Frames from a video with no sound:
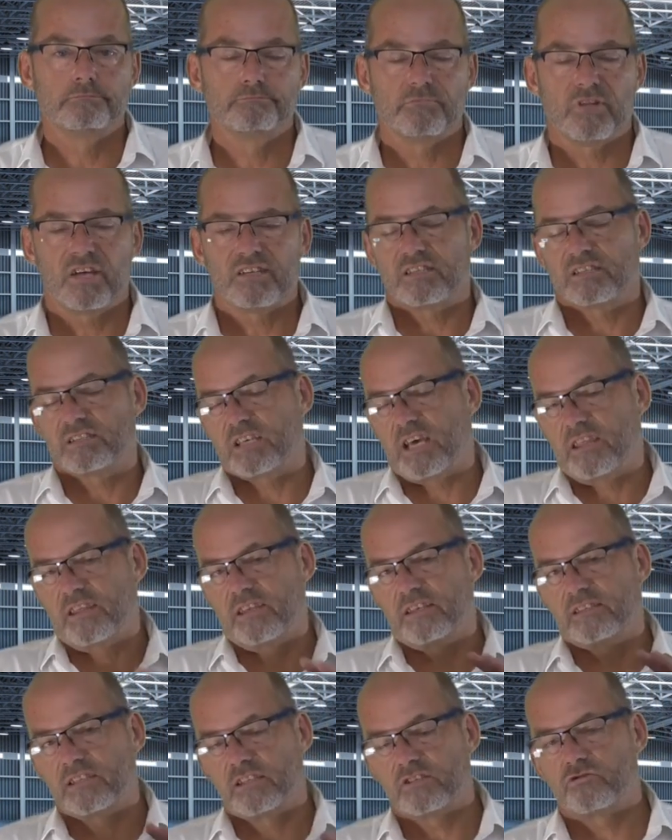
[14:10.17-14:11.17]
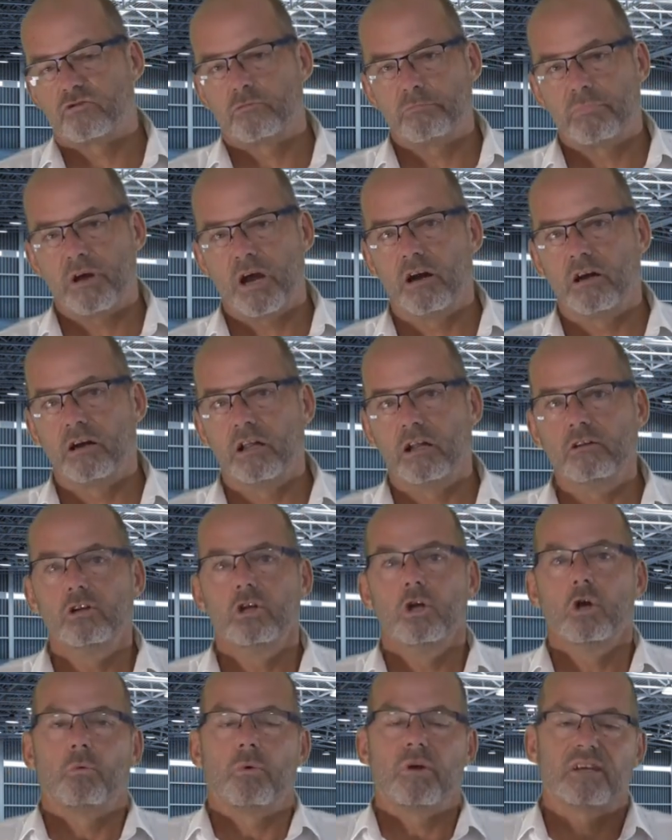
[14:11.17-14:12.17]
As I say, these things are in parallel.
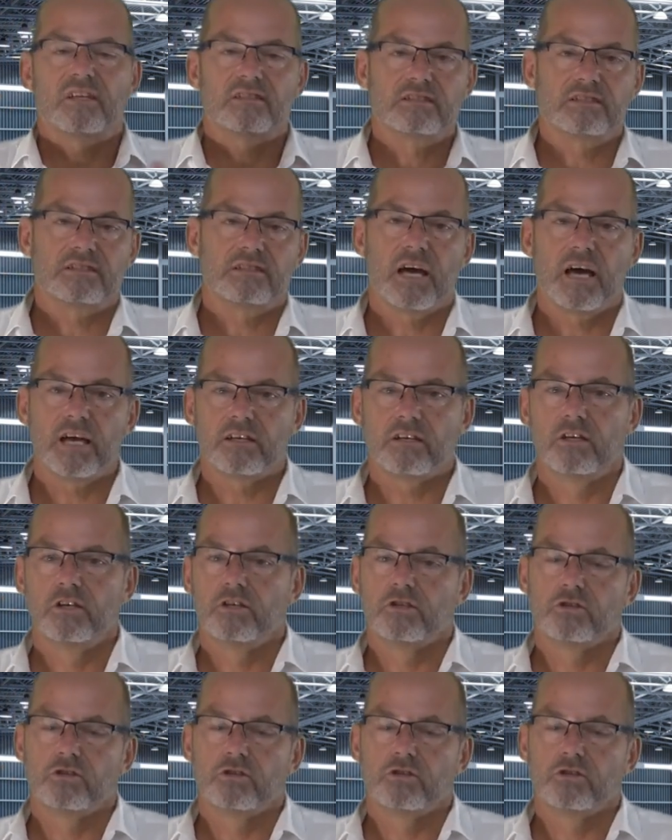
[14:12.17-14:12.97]
We can start